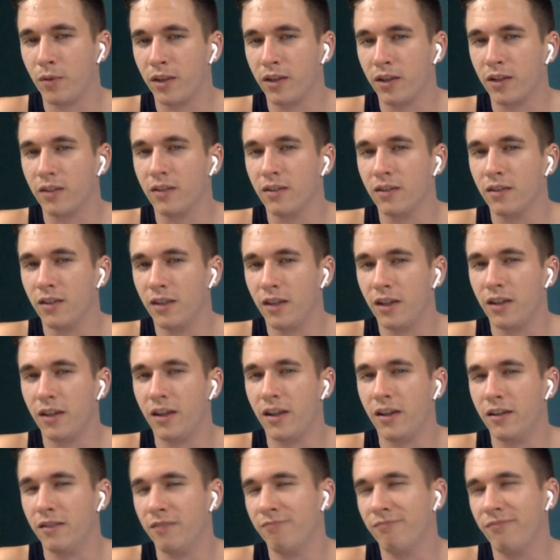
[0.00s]
can
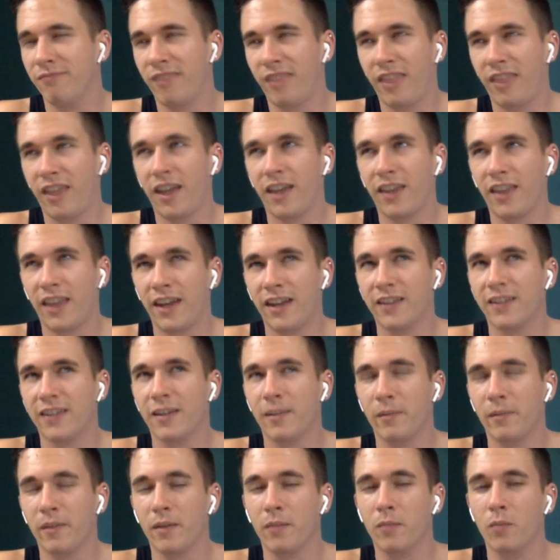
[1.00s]
think that it's
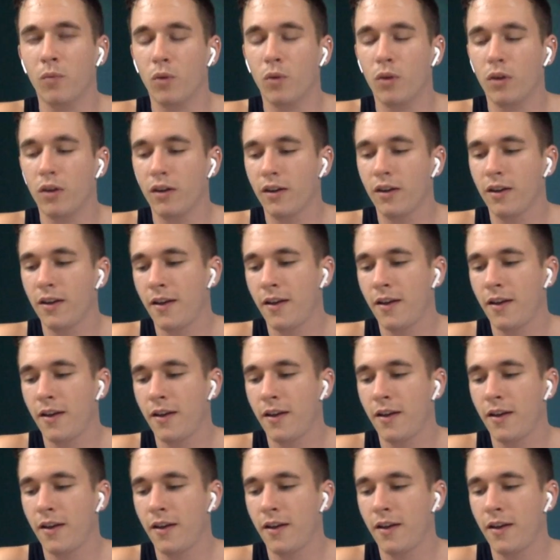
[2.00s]
something more.